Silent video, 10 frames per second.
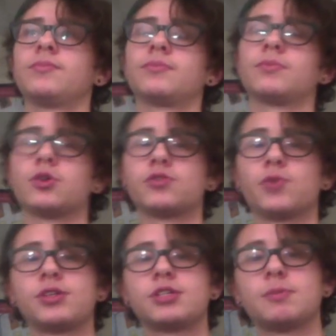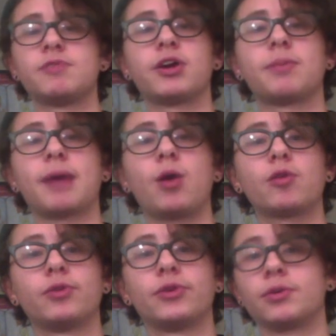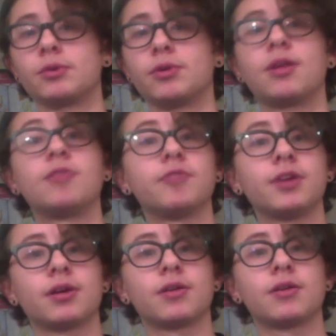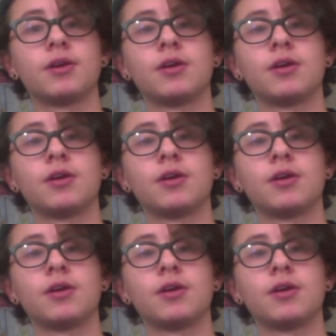those voices can be very powerful and they're rooted in fear.